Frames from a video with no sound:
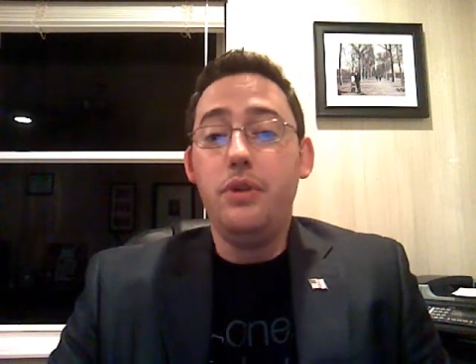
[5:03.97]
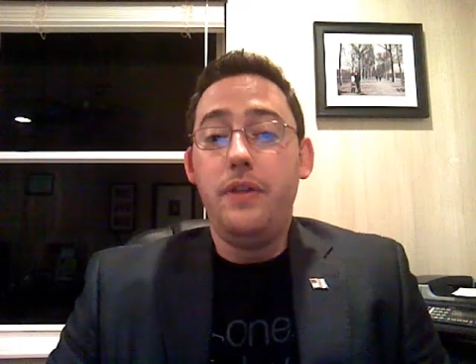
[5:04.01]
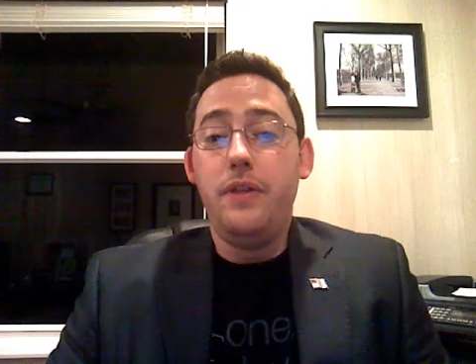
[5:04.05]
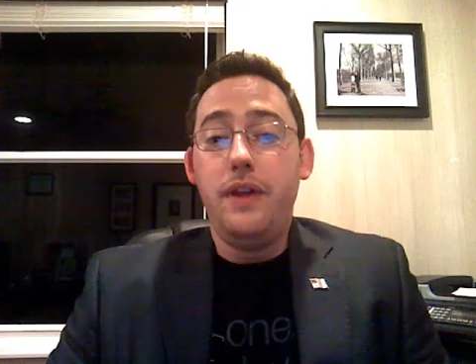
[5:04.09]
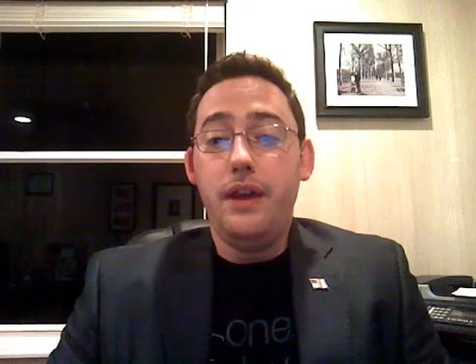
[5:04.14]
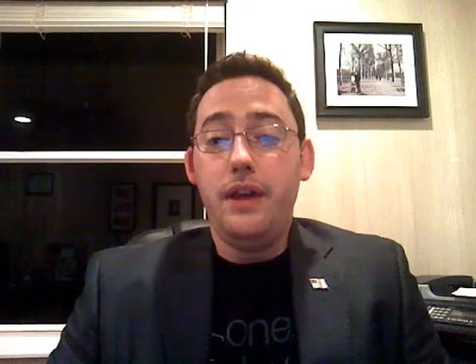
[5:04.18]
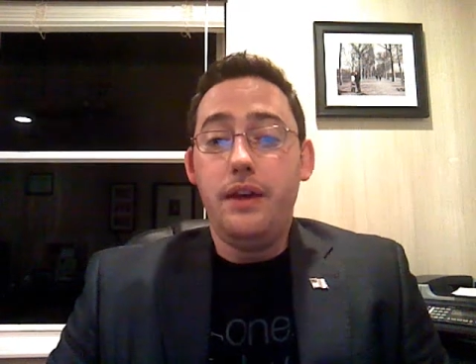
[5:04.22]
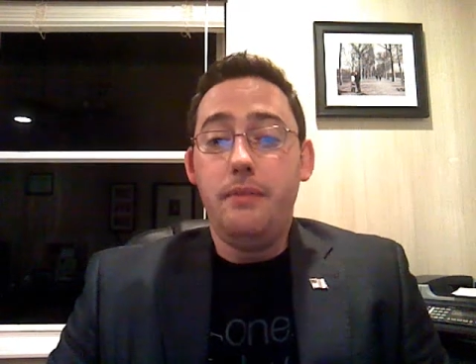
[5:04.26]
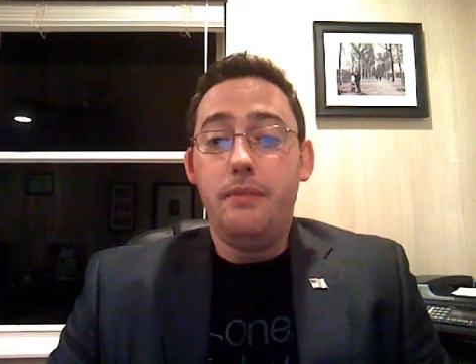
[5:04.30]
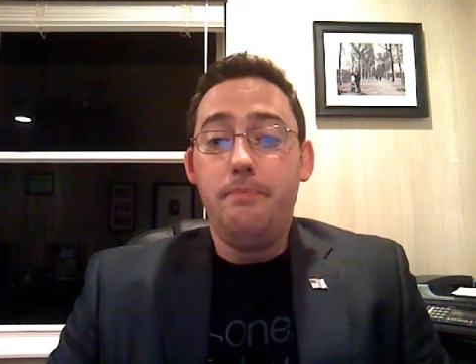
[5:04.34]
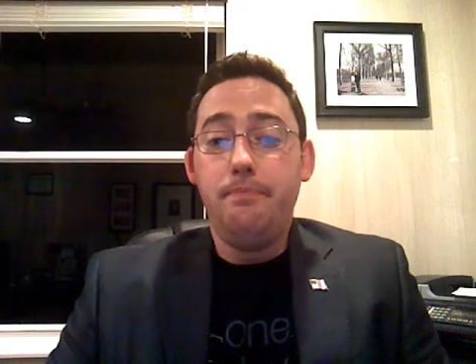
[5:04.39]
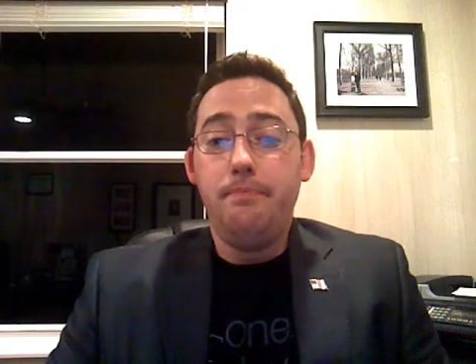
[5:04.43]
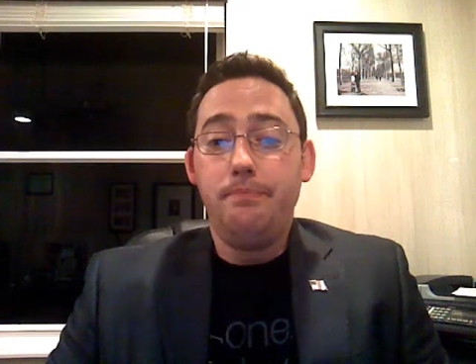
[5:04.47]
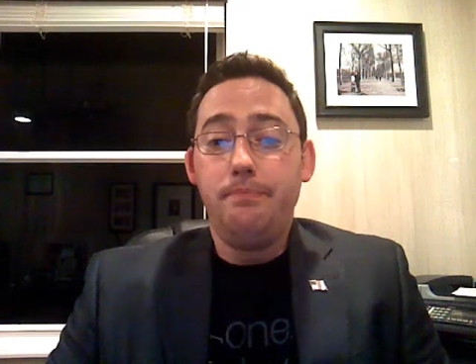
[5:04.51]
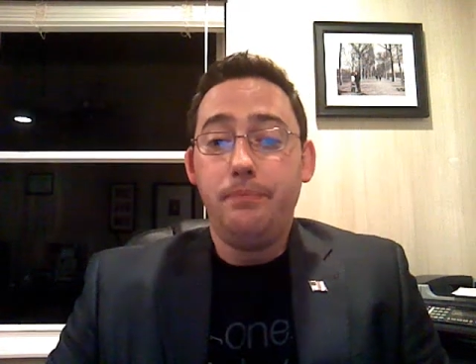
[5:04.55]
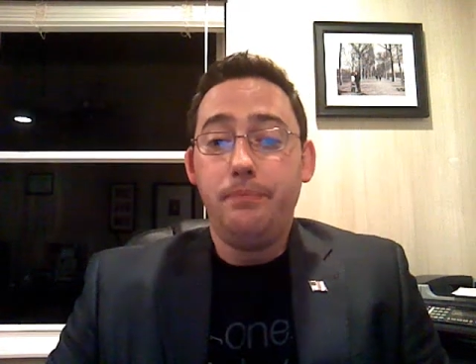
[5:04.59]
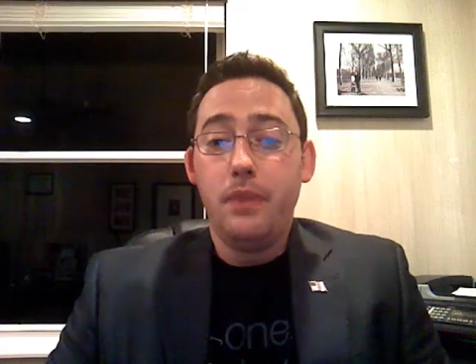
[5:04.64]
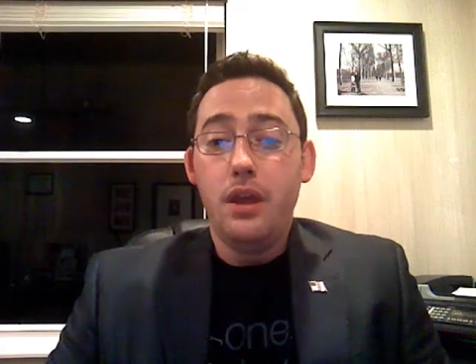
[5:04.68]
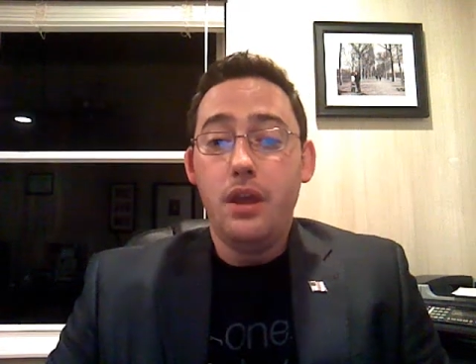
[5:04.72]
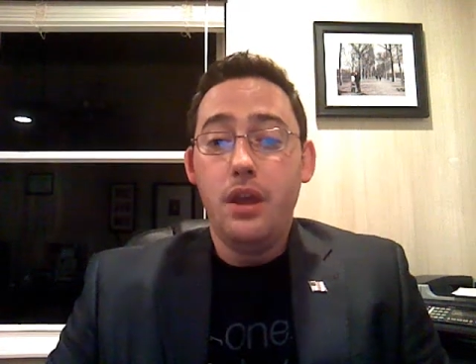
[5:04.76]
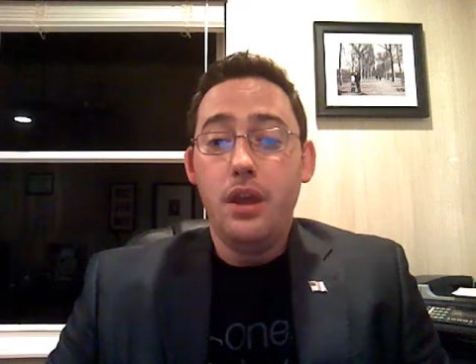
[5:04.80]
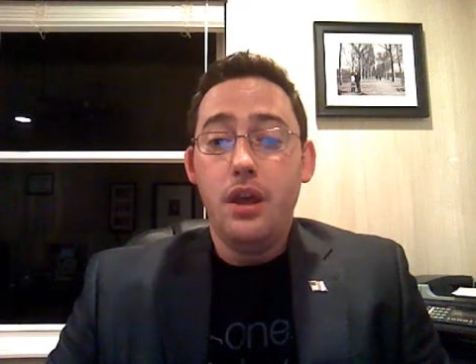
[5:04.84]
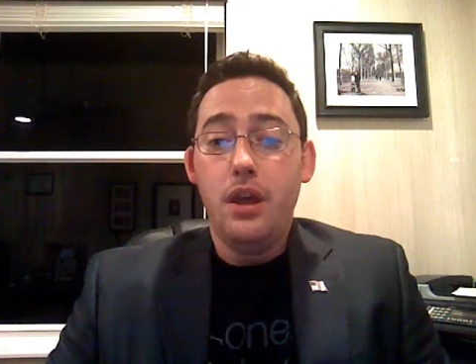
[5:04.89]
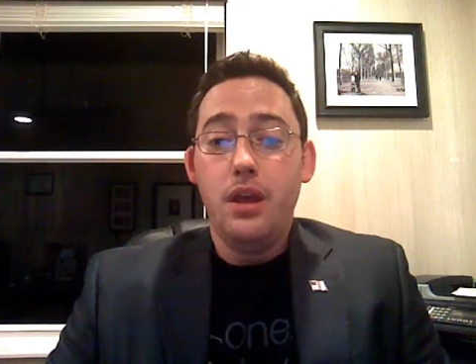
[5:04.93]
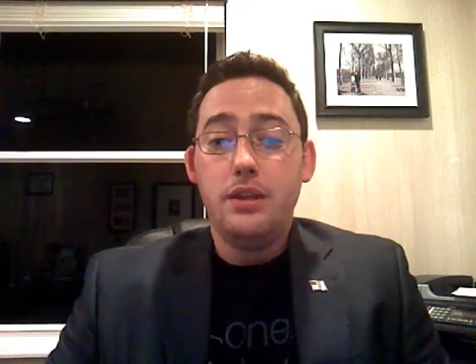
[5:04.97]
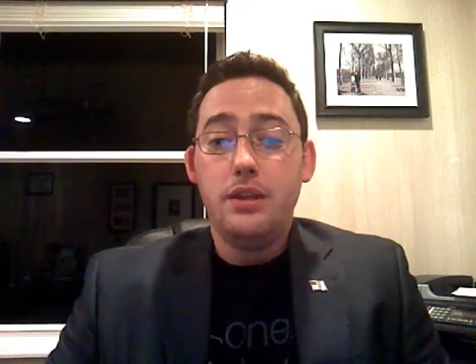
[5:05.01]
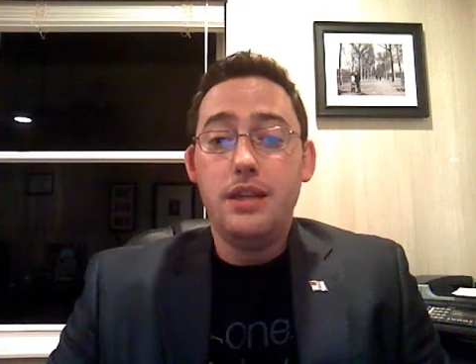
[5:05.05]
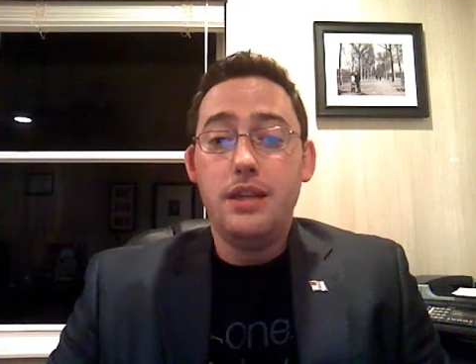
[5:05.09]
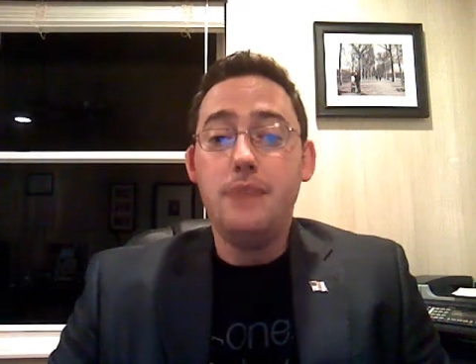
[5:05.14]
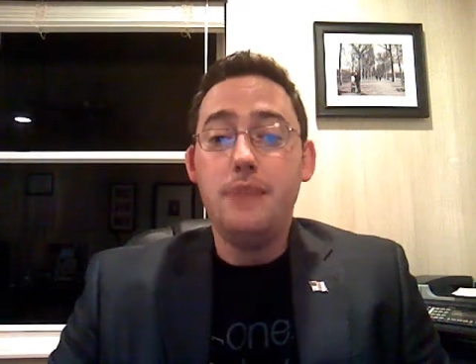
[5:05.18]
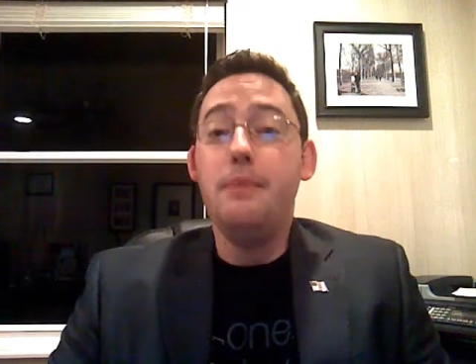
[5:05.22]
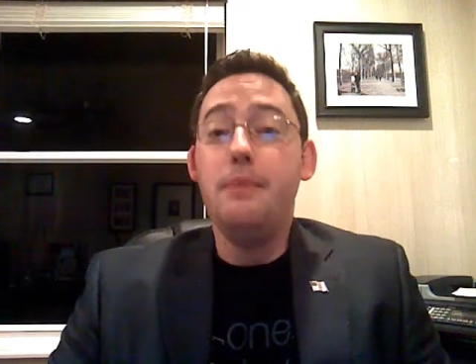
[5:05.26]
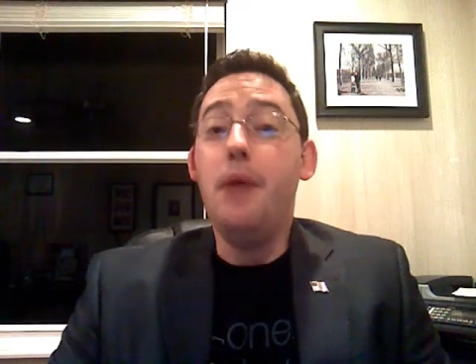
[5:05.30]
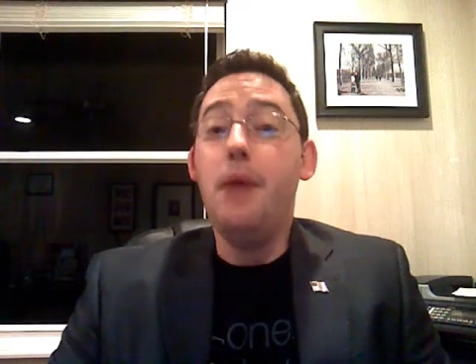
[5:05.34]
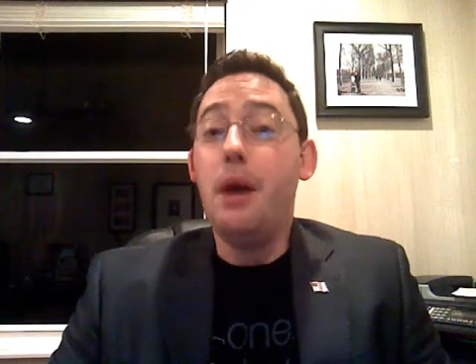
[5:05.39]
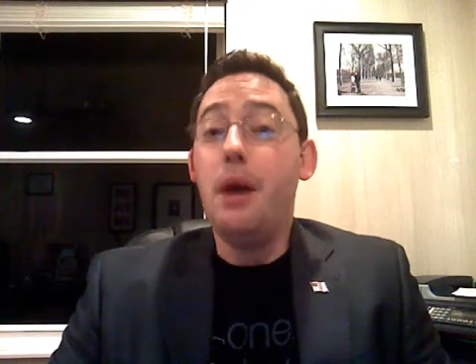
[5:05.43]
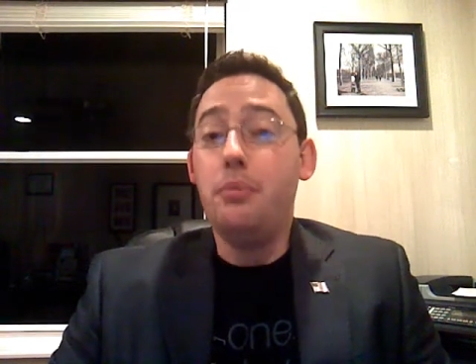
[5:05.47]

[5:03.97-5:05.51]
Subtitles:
him